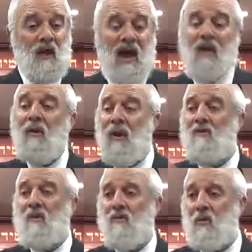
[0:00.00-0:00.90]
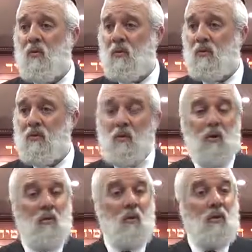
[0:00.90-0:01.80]
higher level of the world, the
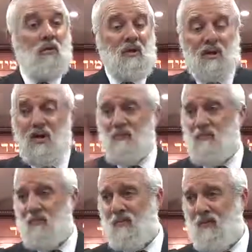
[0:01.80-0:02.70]
world to come,